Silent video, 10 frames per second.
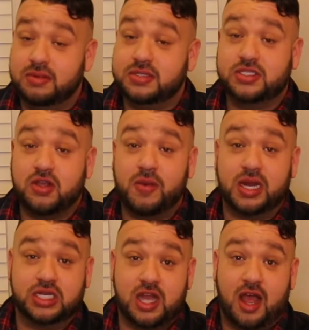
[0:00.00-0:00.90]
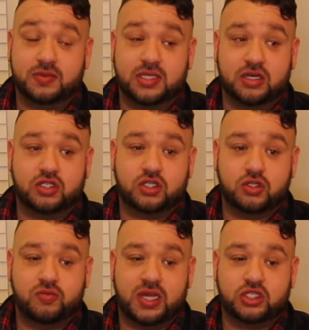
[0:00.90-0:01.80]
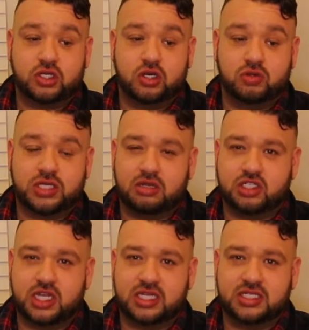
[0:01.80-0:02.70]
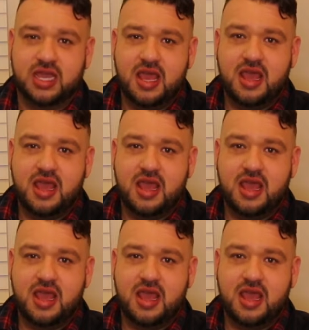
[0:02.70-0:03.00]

so many jobs. There's 2 major hotel chains